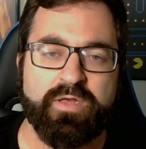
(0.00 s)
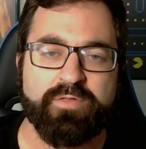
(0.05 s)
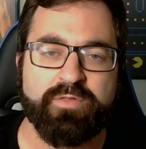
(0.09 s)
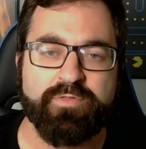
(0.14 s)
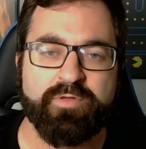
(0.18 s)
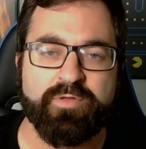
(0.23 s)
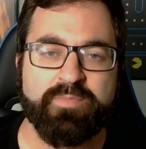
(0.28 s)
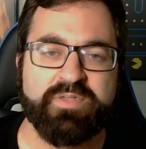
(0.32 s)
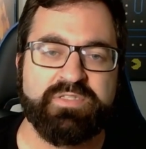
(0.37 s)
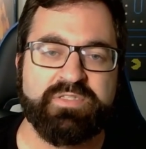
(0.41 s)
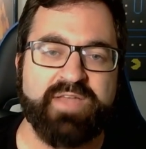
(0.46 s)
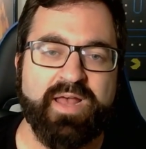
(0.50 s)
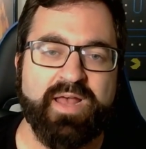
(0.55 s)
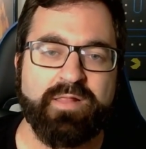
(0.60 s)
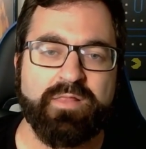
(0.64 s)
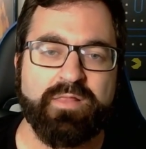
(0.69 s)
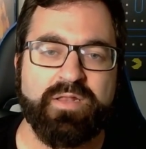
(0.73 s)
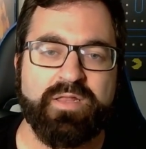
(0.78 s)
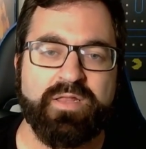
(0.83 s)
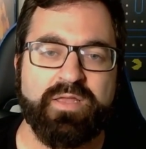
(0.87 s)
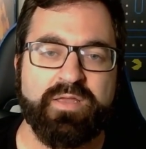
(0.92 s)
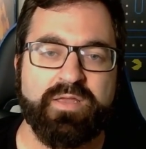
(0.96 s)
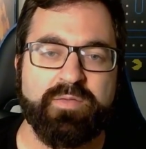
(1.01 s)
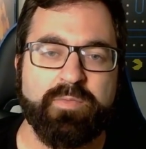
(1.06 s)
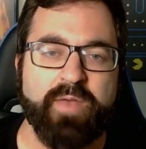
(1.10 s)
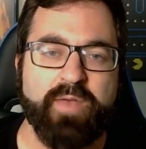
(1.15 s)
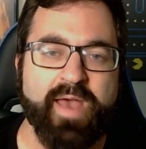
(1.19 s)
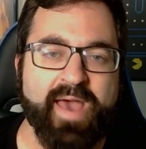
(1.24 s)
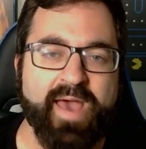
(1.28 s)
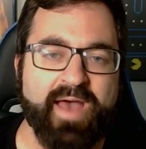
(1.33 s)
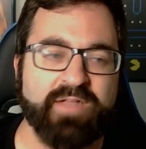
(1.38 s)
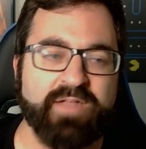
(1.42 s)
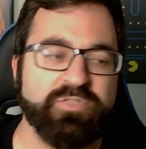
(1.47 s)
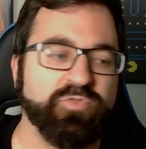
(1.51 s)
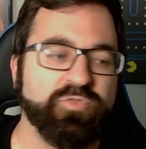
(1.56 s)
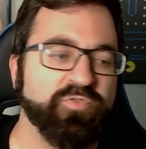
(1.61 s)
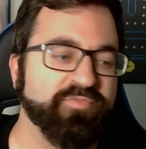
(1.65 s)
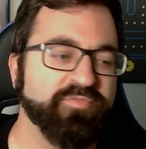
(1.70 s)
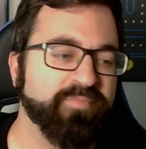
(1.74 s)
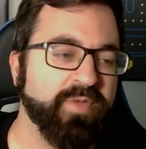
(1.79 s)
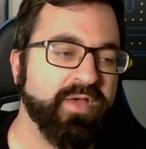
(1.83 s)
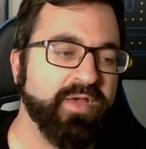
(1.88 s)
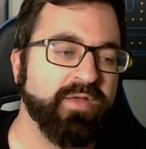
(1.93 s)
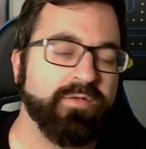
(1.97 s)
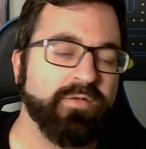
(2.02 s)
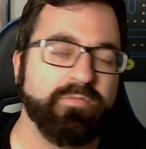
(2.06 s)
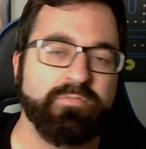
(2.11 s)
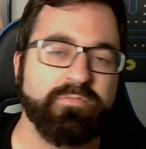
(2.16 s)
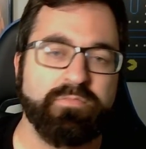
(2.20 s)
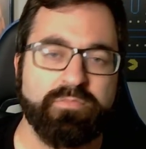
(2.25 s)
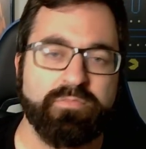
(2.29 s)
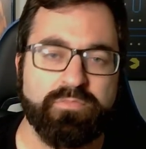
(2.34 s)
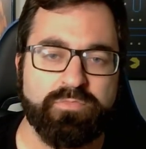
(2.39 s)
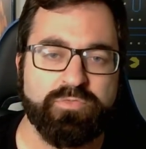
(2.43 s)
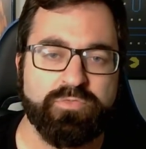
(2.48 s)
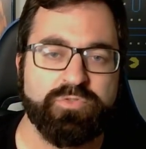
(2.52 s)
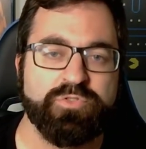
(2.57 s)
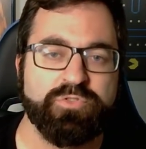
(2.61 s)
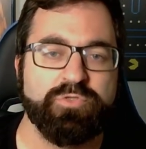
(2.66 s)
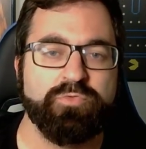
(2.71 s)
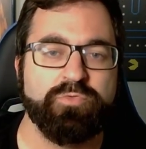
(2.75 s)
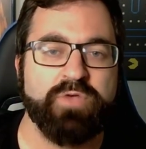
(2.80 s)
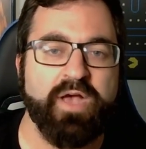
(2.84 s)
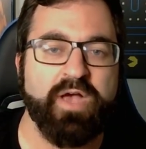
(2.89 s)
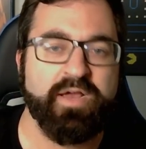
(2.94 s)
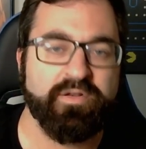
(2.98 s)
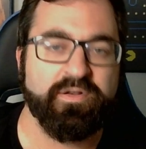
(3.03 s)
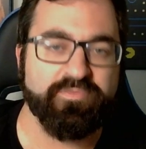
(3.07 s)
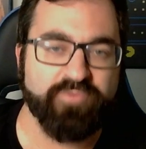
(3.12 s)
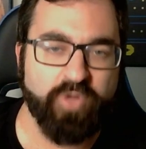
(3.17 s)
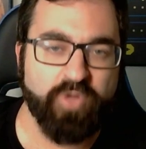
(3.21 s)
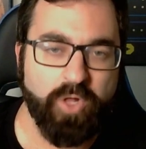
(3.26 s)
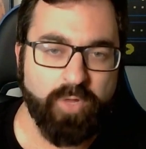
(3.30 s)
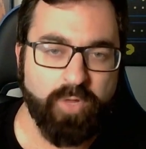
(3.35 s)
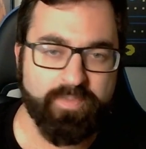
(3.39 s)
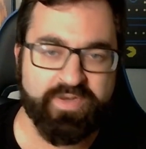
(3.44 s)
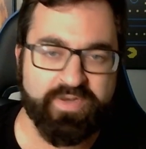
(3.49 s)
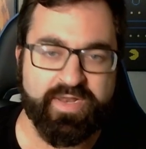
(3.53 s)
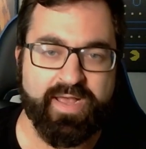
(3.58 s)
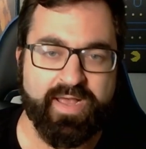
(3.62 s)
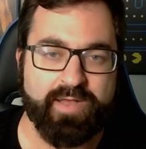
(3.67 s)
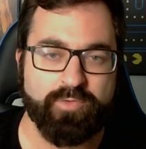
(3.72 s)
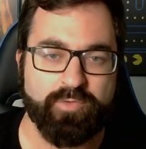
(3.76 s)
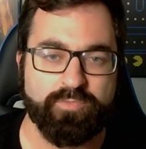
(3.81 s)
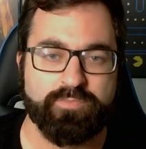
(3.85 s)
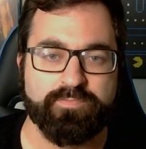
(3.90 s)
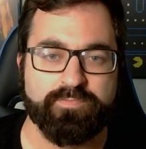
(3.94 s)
Their mentality had to have been to kind of calm it down,